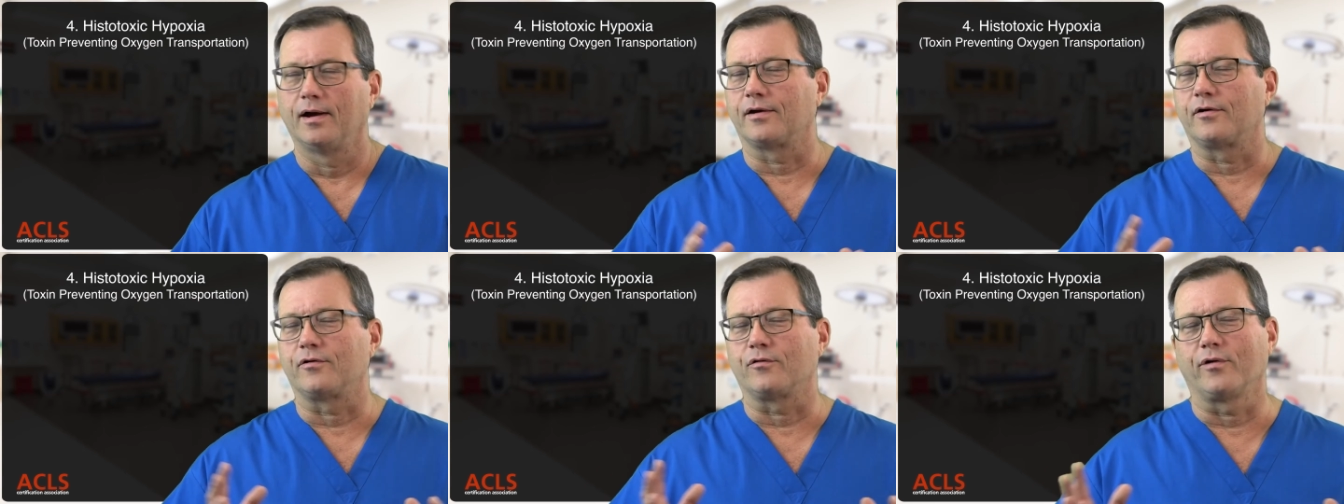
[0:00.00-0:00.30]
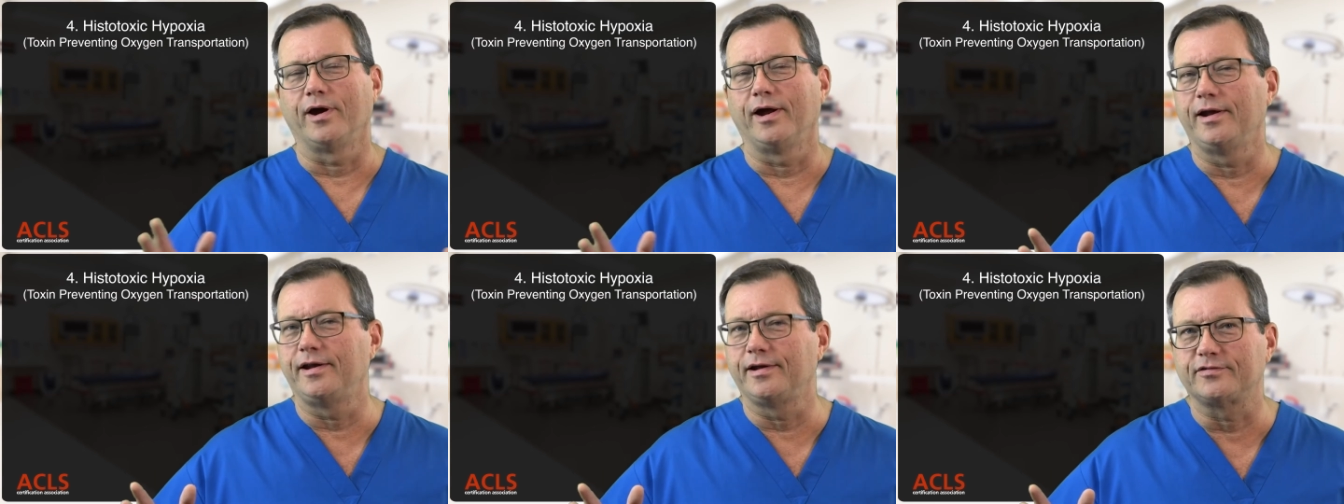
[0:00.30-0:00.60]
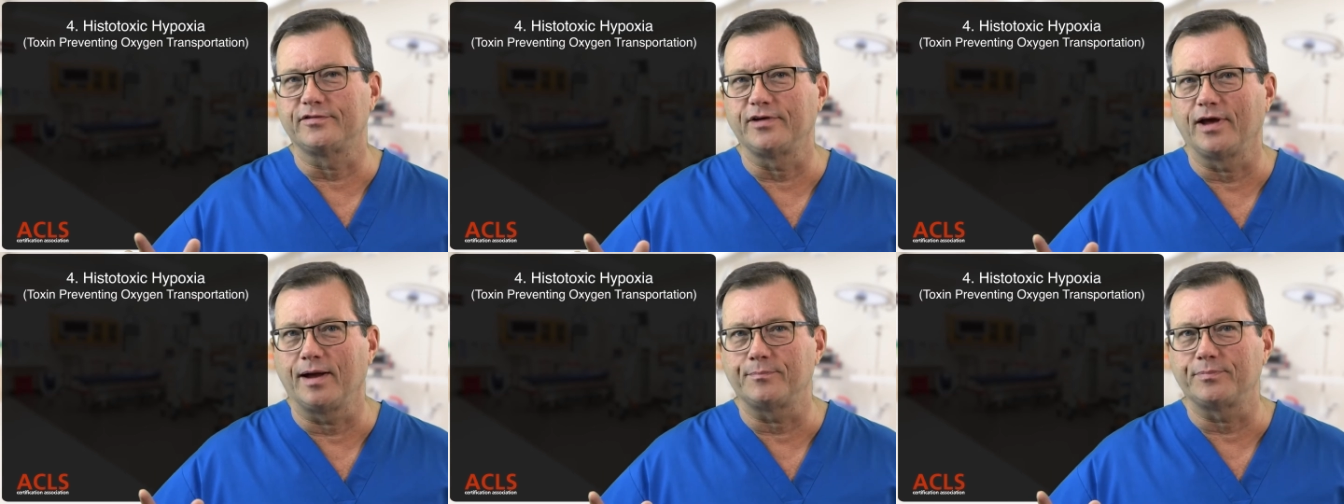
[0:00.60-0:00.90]
Great
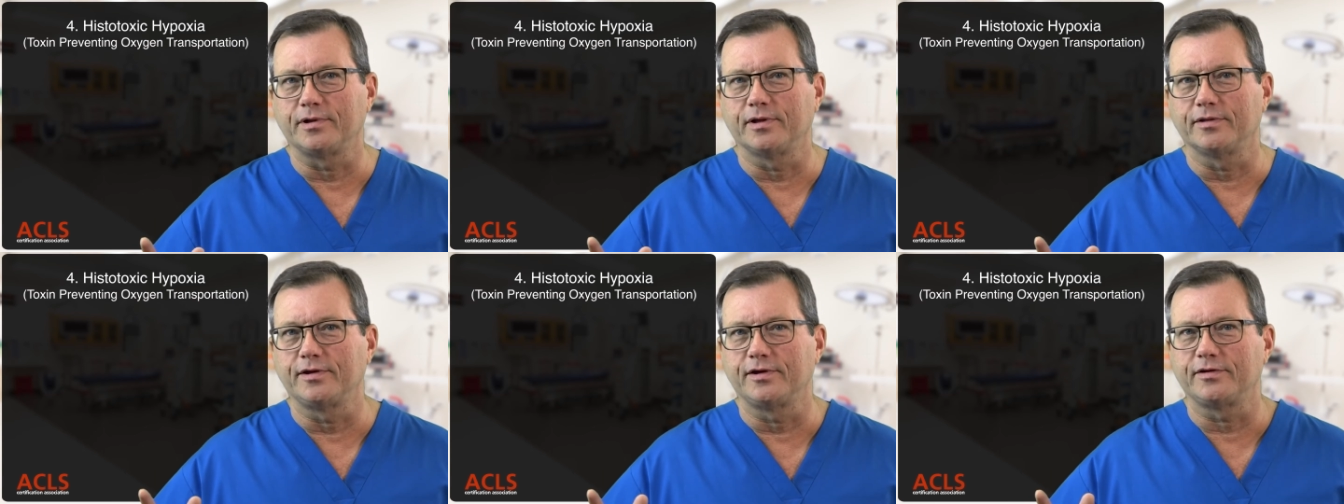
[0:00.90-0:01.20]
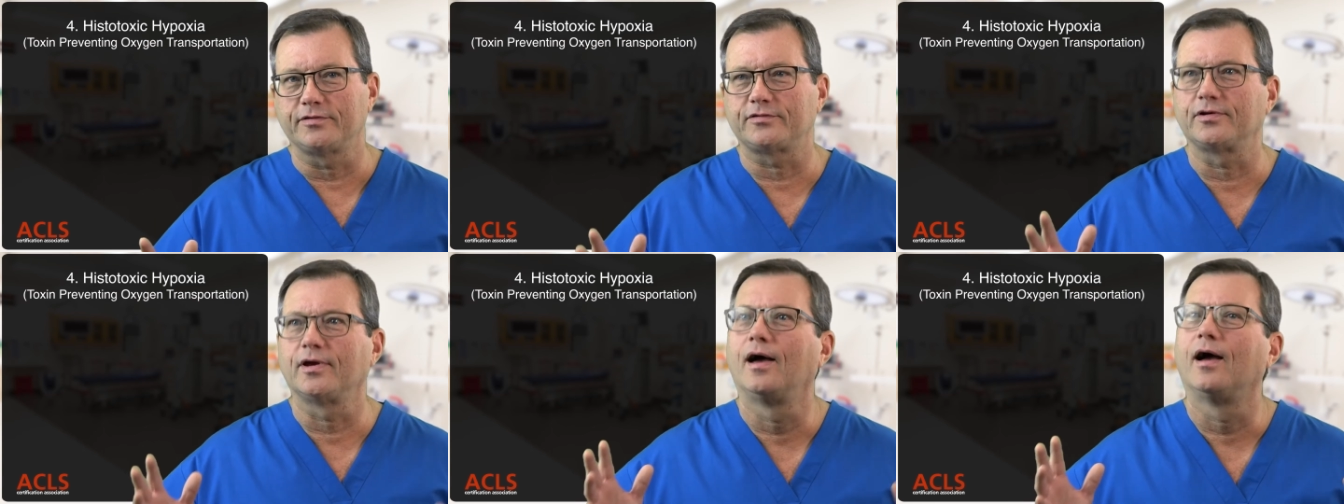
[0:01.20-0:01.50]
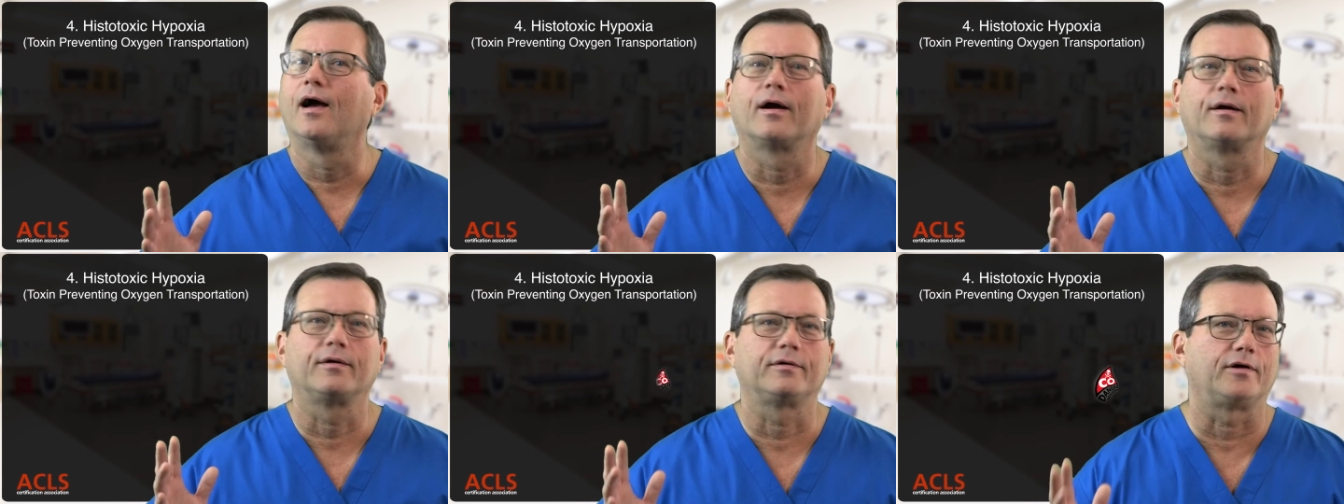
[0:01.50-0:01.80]
example of this,
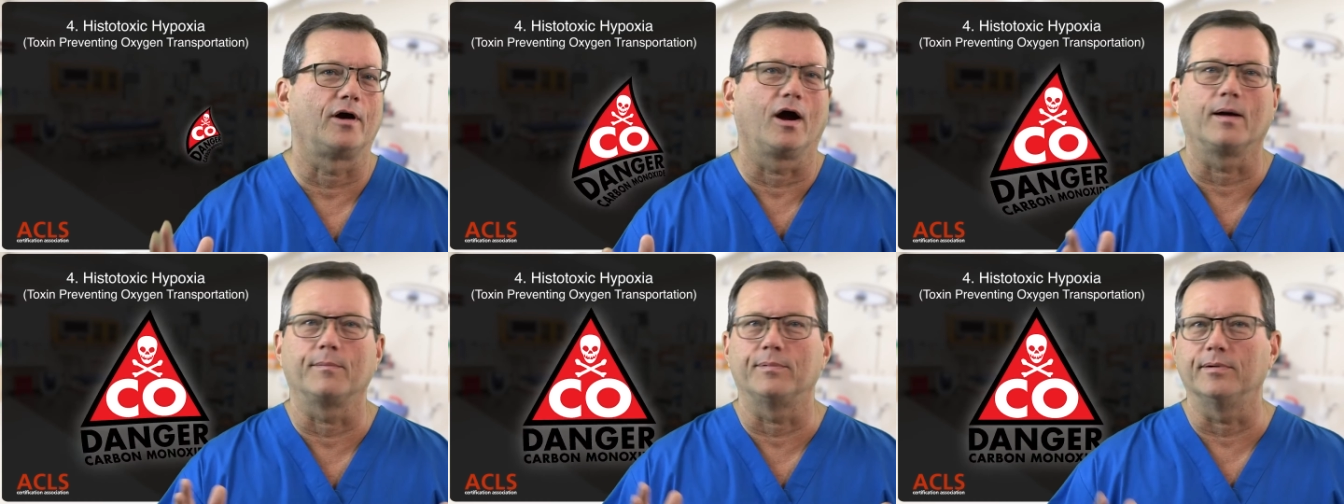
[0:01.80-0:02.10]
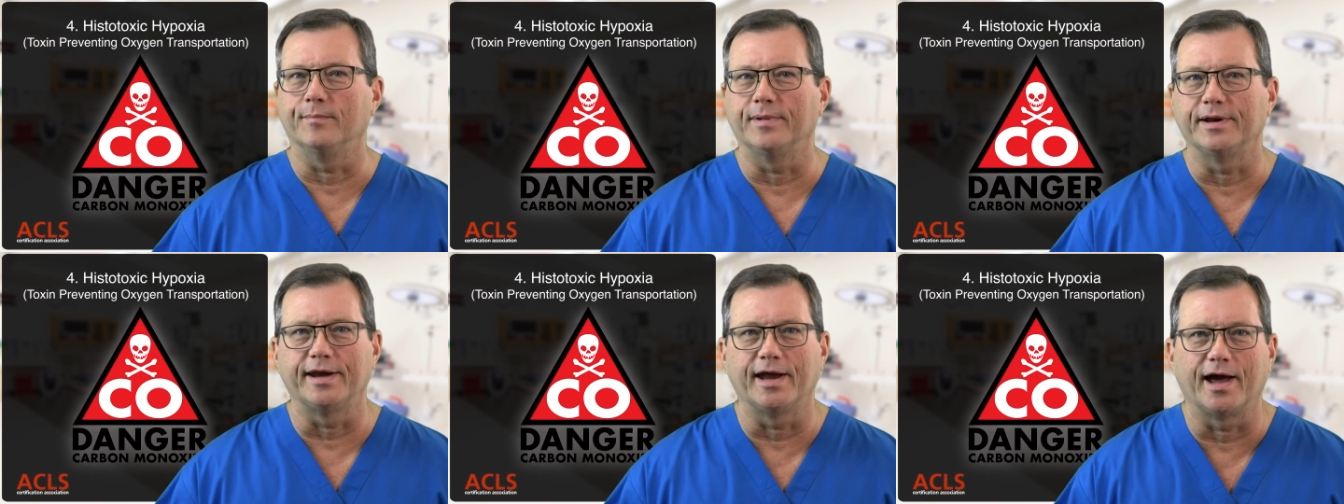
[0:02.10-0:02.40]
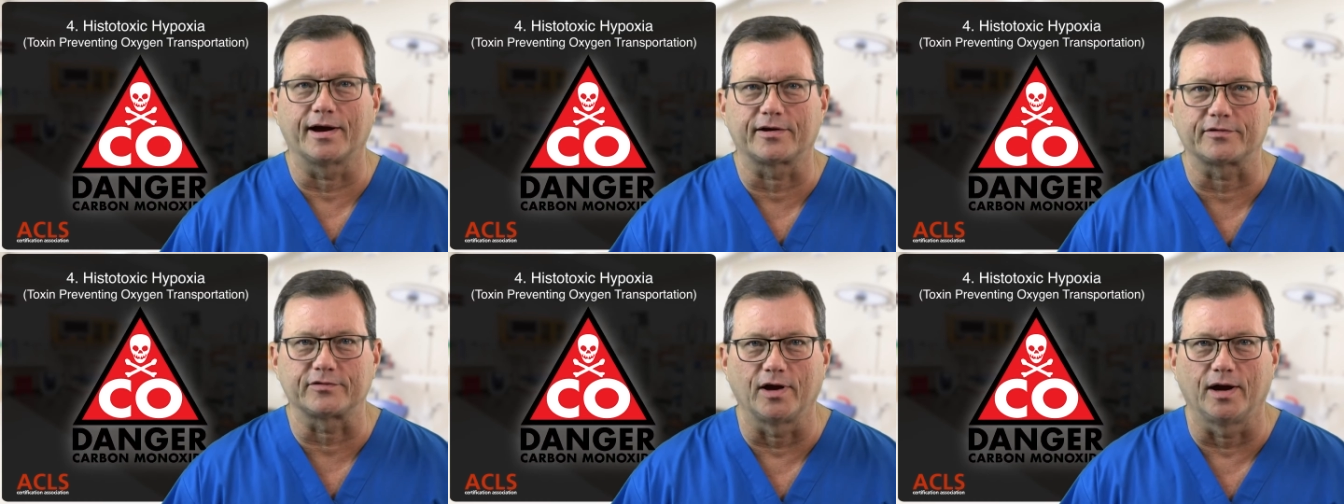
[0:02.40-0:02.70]
carbon
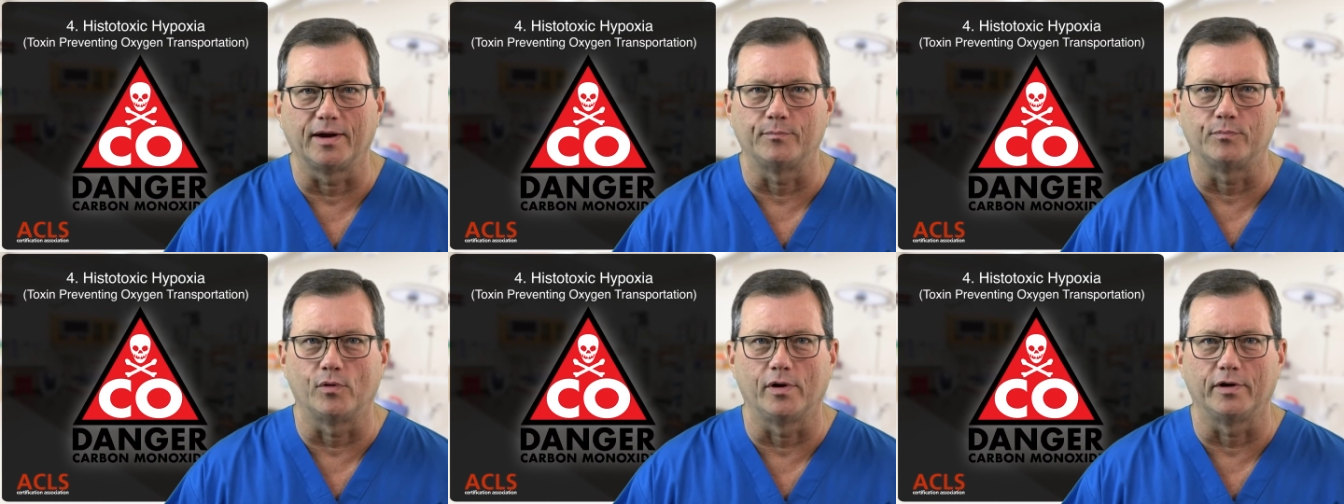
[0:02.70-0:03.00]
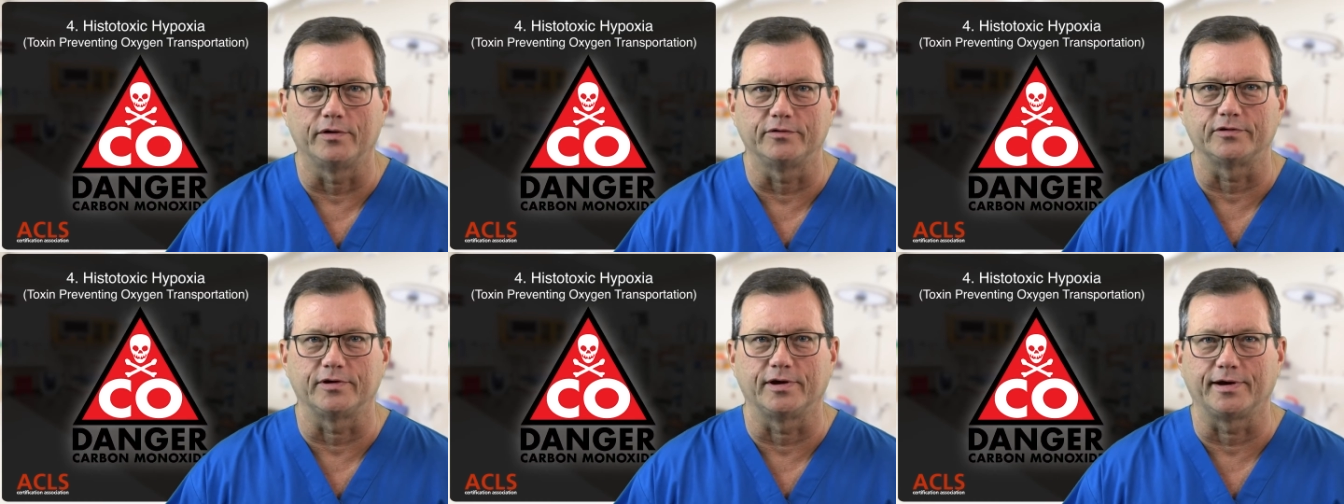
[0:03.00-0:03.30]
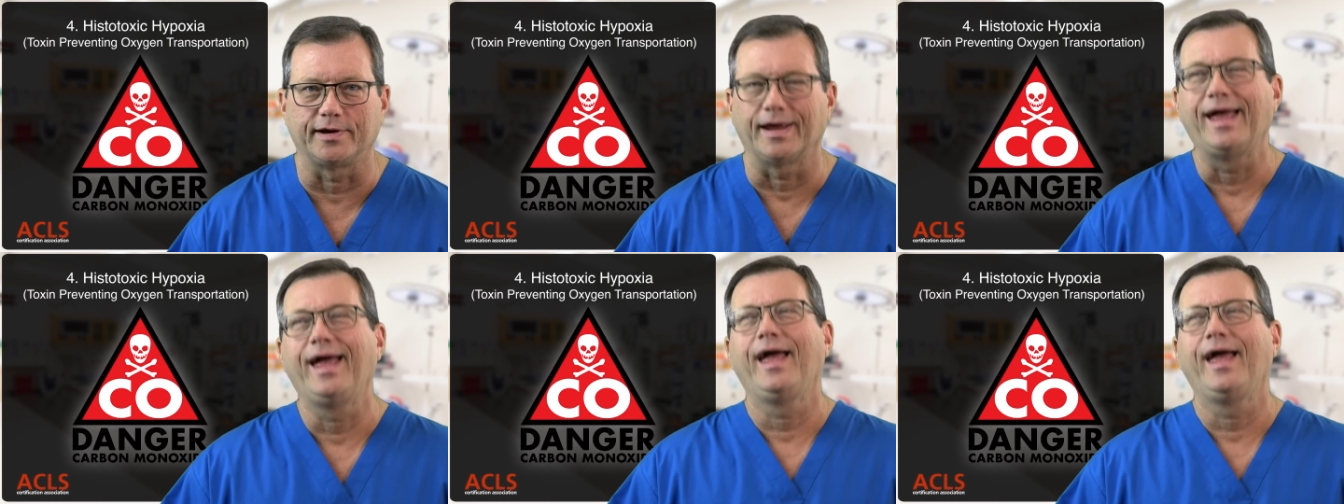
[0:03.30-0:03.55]
monoxide poisoning.